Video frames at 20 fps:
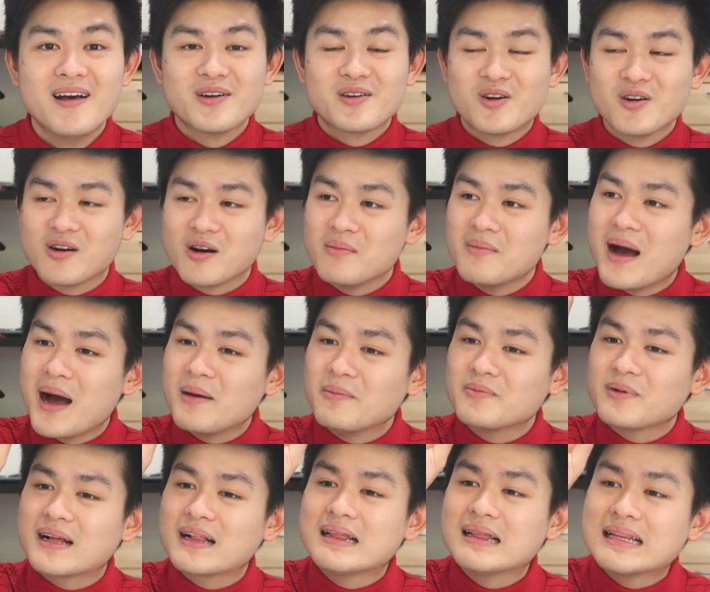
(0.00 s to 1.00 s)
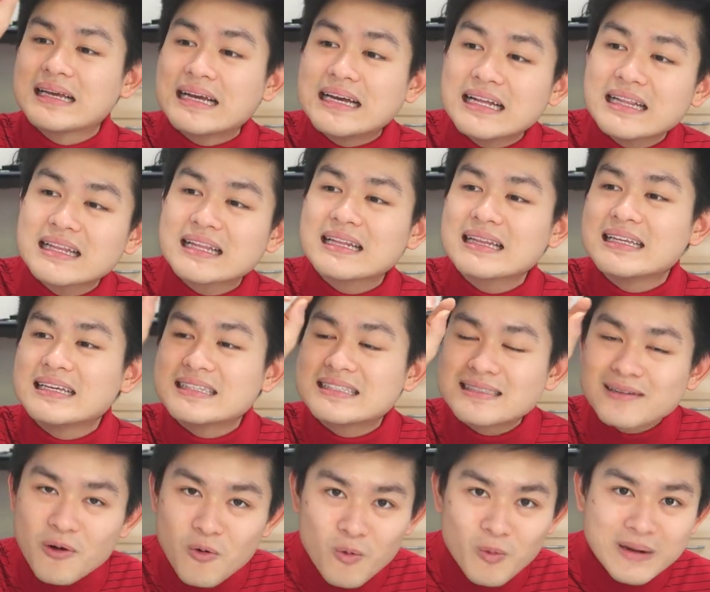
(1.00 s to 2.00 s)
Google Map clearly
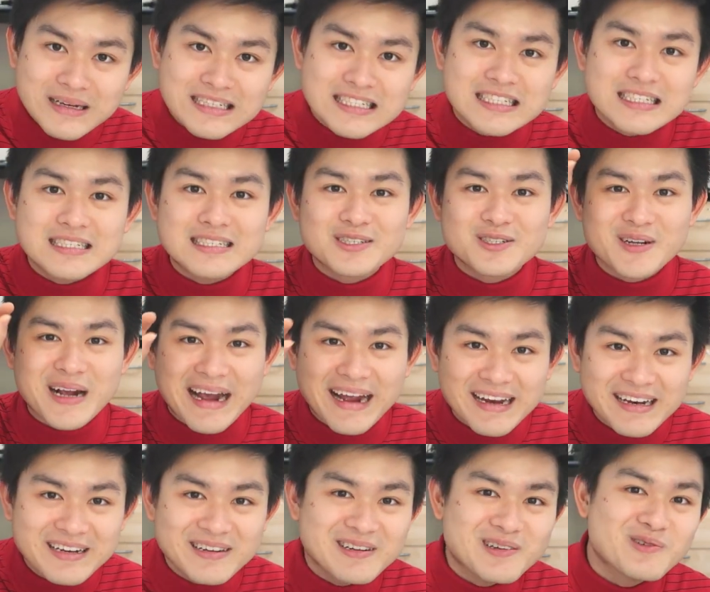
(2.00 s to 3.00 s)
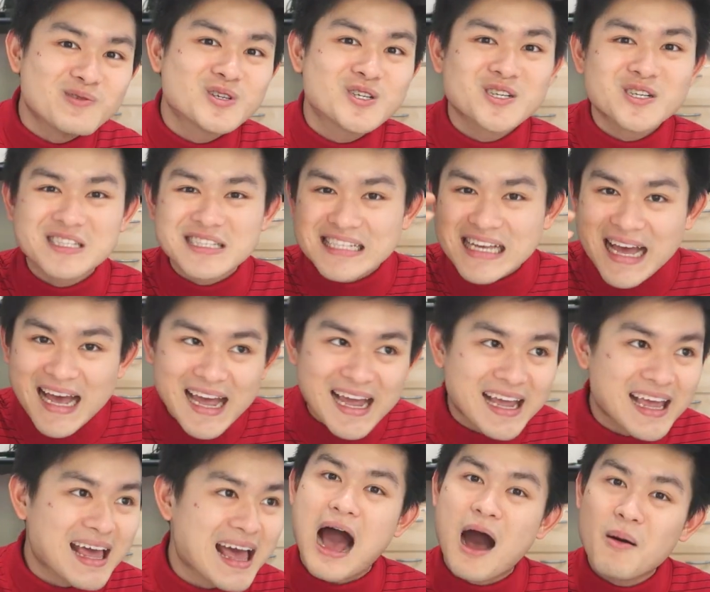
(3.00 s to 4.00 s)
lists which train you should
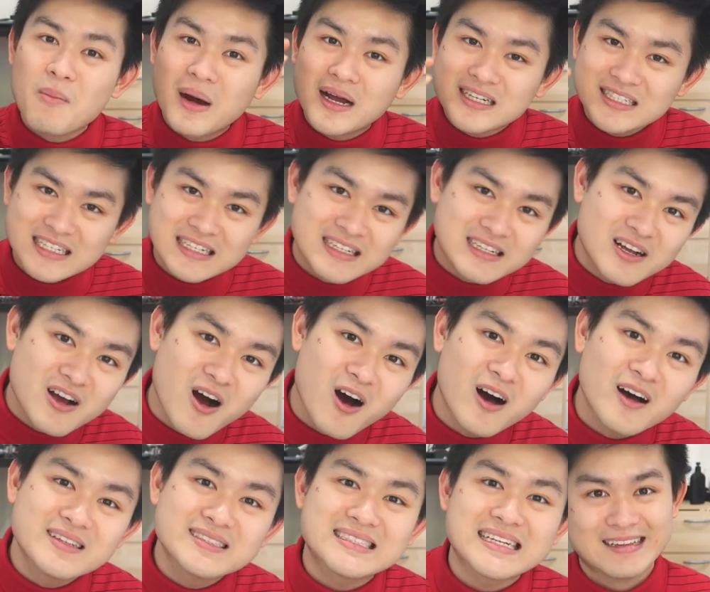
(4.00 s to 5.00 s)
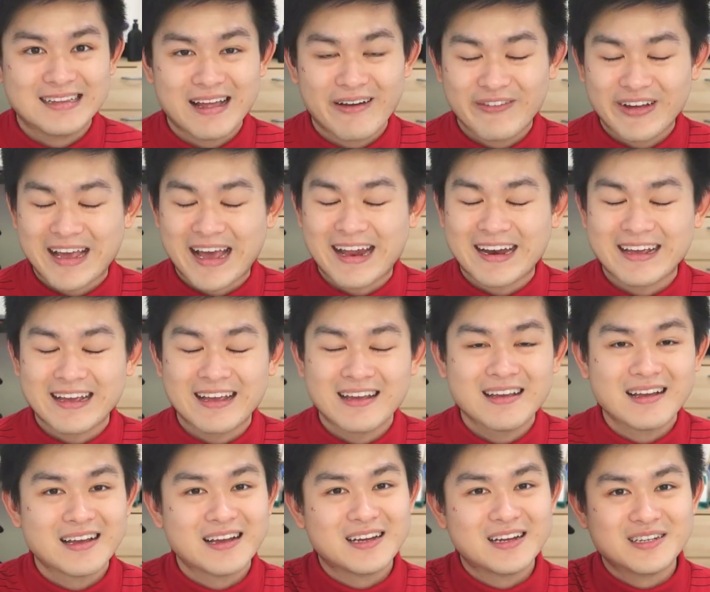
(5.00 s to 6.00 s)
take, how much it costs
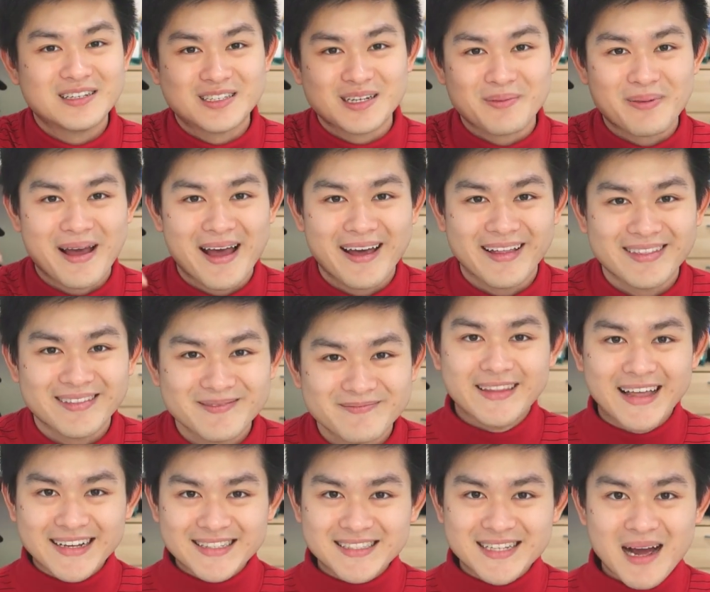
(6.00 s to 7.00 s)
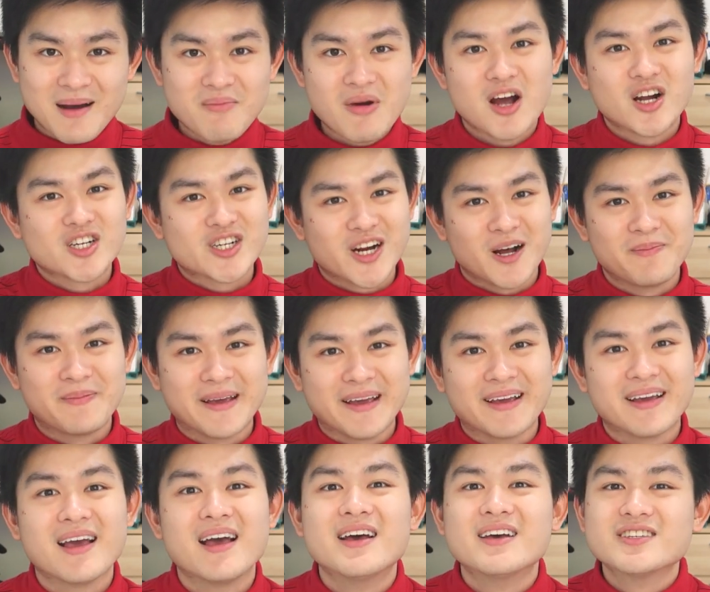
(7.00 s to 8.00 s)
navigating Japan. Next up,
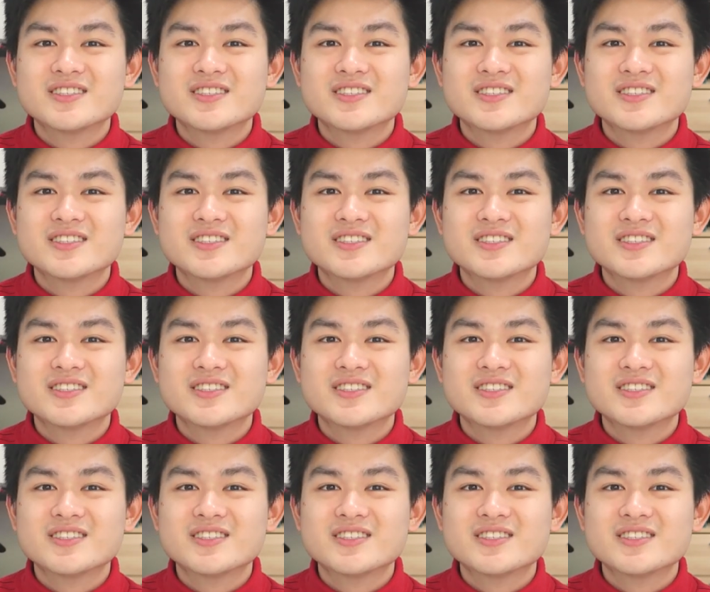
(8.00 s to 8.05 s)
shopping.